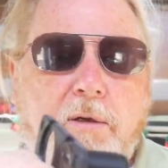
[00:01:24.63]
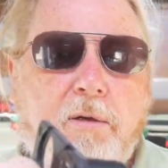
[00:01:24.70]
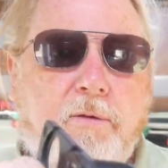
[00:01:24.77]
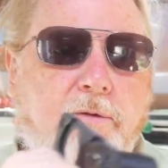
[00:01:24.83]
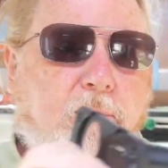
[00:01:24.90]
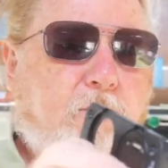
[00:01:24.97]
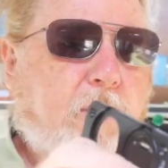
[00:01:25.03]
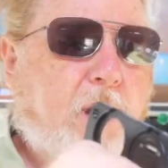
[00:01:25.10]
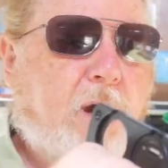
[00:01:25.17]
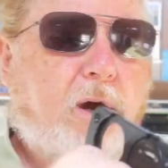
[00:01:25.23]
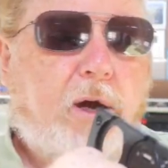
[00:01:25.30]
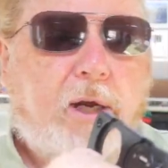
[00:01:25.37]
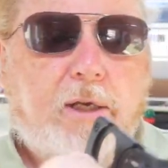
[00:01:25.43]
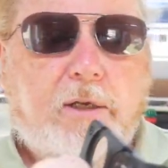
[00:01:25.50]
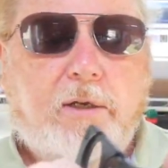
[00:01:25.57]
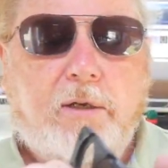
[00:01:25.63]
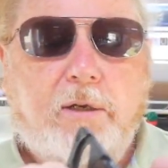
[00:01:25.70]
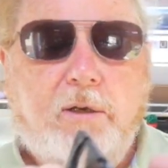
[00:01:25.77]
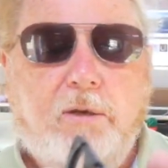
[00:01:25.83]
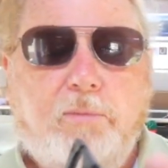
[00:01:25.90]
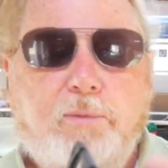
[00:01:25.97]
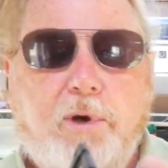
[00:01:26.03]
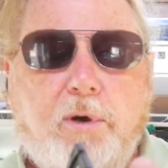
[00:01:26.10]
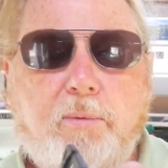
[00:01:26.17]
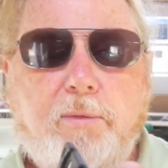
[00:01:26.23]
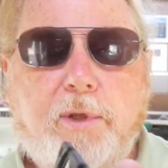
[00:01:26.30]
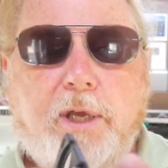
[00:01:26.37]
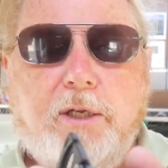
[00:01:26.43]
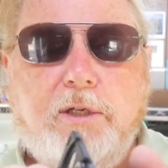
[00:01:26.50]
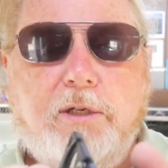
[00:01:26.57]
from behind you pop
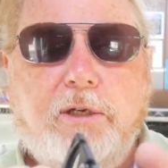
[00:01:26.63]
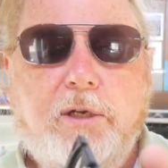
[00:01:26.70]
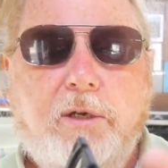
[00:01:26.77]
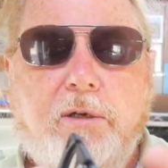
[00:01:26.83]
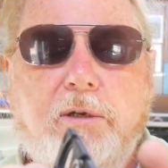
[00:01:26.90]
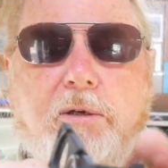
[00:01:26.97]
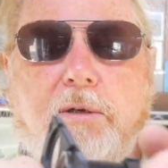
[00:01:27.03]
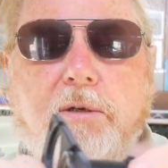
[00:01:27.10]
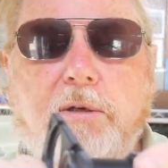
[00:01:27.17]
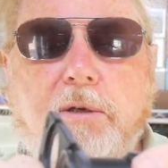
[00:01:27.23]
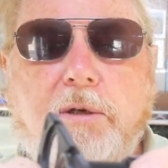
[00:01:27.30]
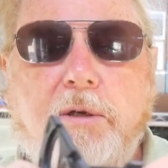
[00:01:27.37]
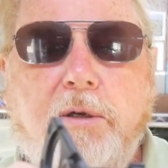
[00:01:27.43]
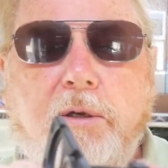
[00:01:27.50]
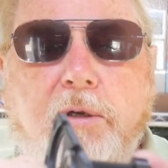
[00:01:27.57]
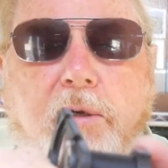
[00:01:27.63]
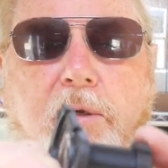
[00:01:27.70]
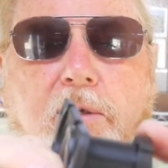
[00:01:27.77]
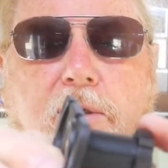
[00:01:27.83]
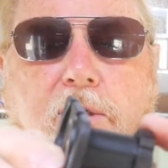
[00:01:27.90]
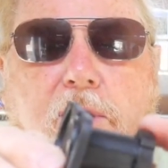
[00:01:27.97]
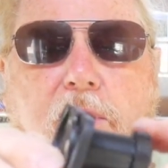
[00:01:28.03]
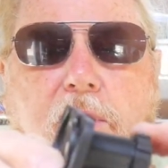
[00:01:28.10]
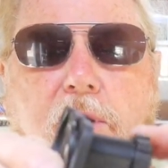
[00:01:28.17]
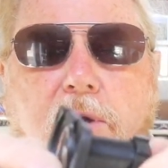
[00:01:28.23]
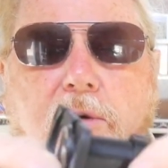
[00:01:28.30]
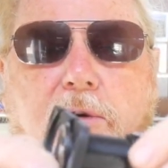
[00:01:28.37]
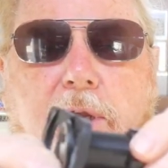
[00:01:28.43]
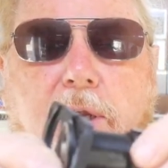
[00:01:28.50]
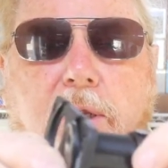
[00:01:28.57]
this
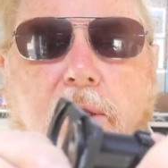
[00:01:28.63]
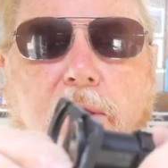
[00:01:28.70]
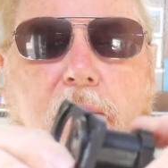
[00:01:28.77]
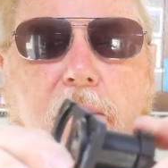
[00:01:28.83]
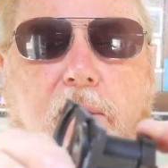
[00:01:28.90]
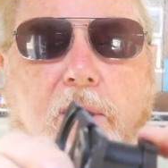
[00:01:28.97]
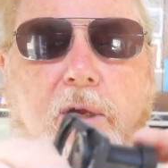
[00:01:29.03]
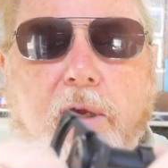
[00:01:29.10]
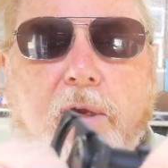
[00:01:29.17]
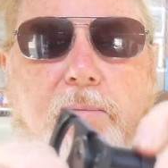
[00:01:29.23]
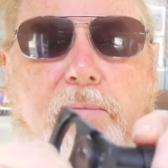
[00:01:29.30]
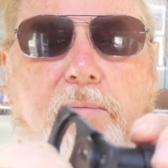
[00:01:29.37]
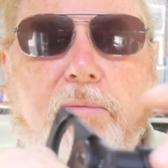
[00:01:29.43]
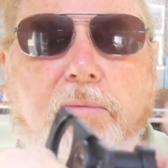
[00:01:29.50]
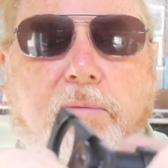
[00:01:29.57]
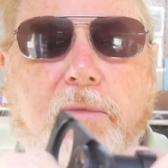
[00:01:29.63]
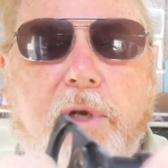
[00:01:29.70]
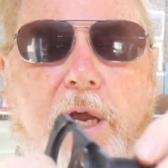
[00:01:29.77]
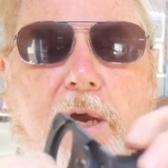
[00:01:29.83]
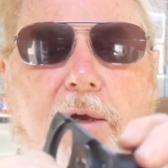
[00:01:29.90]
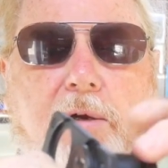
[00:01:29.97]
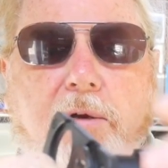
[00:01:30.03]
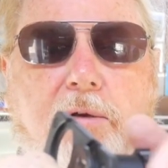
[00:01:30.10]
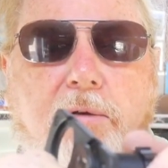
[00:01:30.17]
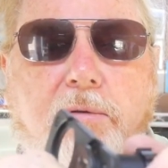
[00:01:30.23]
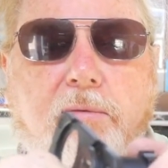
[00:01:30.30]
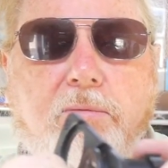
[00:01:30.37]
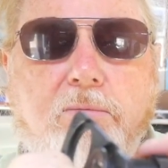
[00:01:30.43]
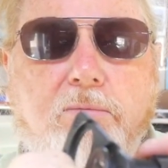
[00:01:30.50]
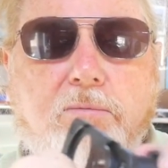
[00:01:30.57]
securing nut
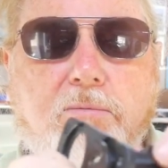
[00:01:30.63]
on.